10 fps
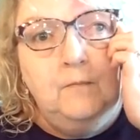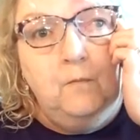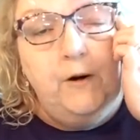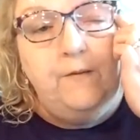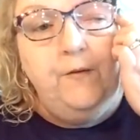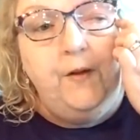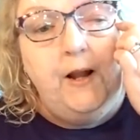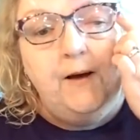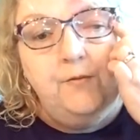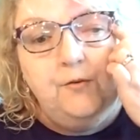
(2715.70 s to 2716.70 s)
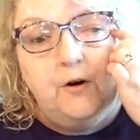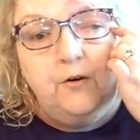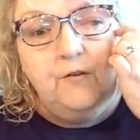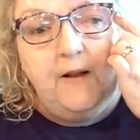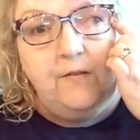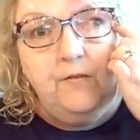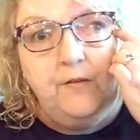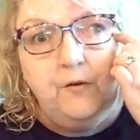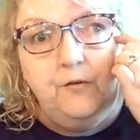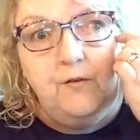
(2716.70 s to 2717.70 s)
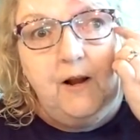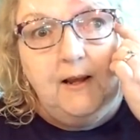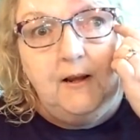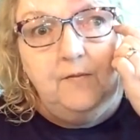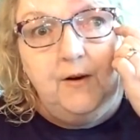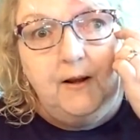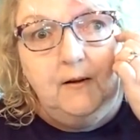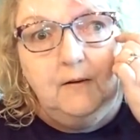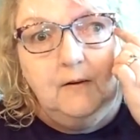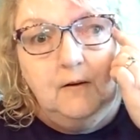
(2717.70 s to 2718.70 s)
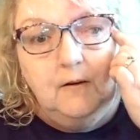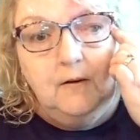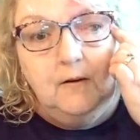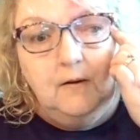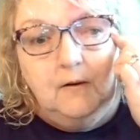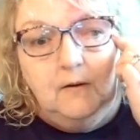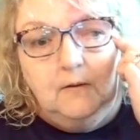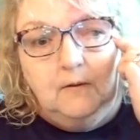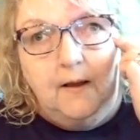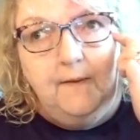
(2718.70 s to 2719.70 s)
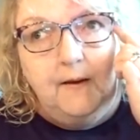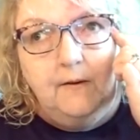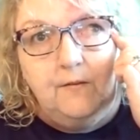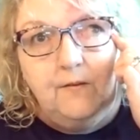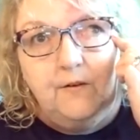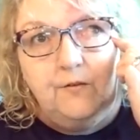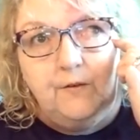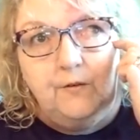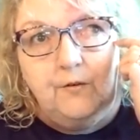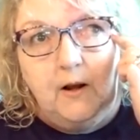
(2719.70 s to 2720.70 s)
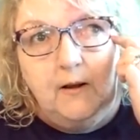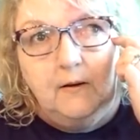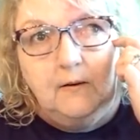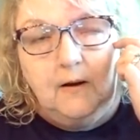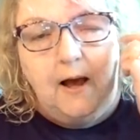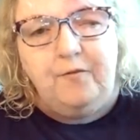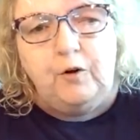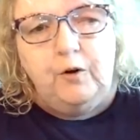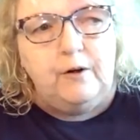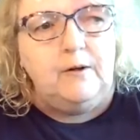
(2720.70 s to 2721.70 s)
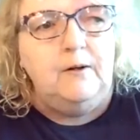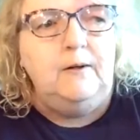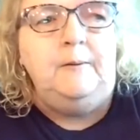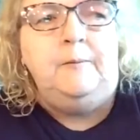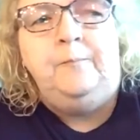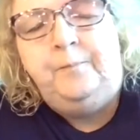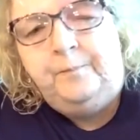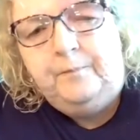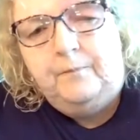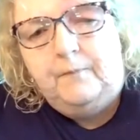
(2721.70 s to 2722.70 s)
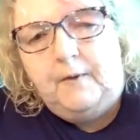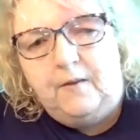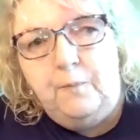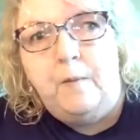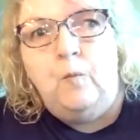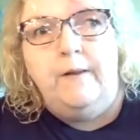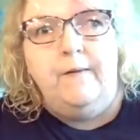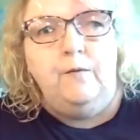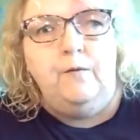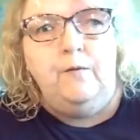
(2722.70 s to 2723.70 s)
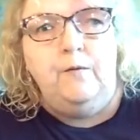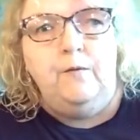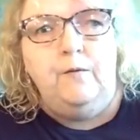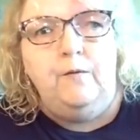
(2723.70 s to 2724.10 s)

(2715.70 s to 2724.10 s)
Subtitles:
whenever the live starts. That's Thursday evening. I think it's this Thursday. I have to look. It's been one of those